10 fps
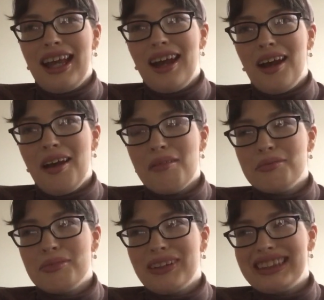
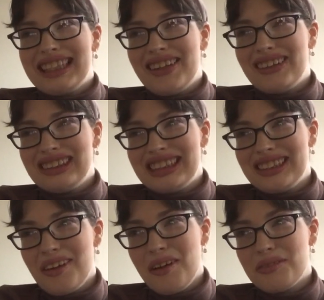um, on sale and
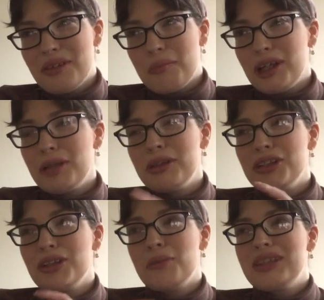stuff. I'm not going to
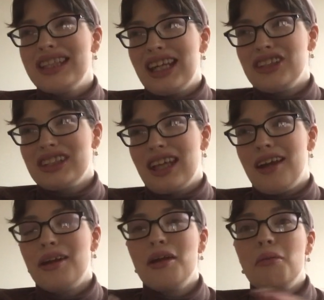put the tree up today just
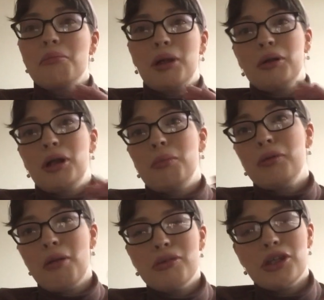yet, but I'm going to
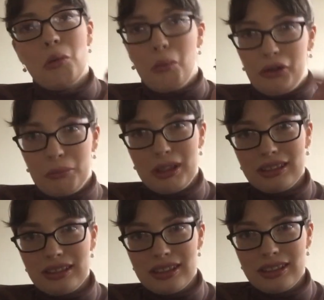prep the
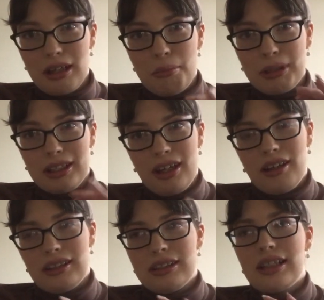ornaments,
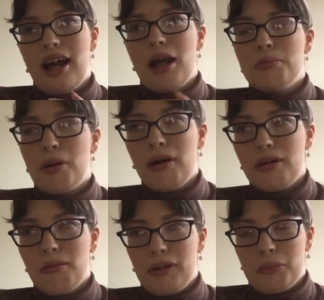because I
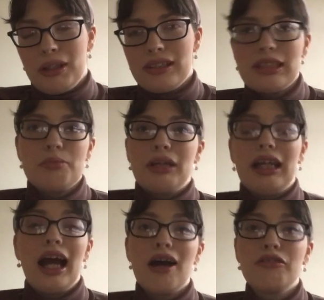bought ornaments, but
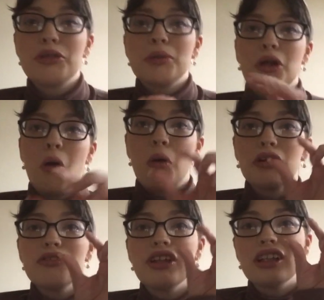I have to put
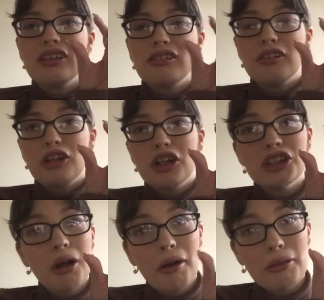all of the little
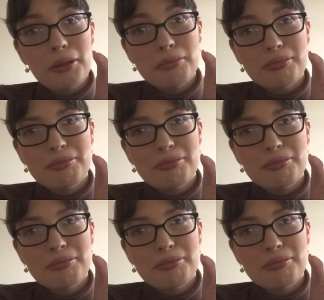hooks on them,